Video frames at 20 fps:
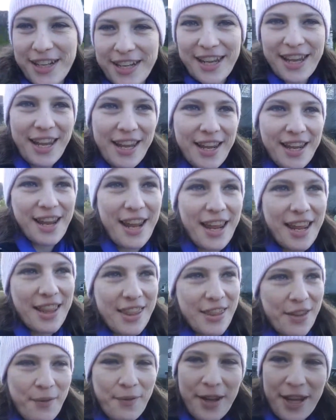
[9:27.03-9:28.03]
get
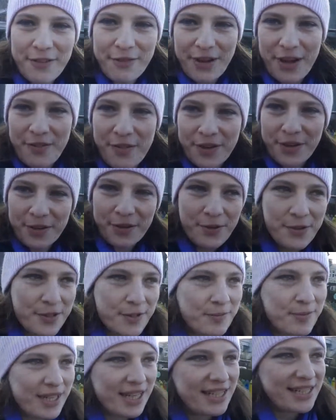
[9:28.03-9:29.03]
in the way of having an
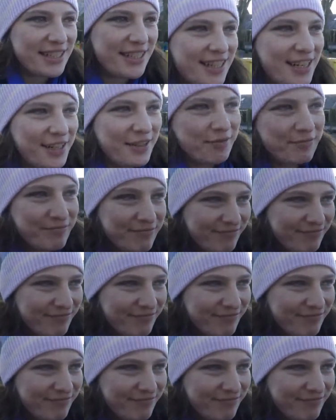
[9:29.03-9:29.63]
awesome day today.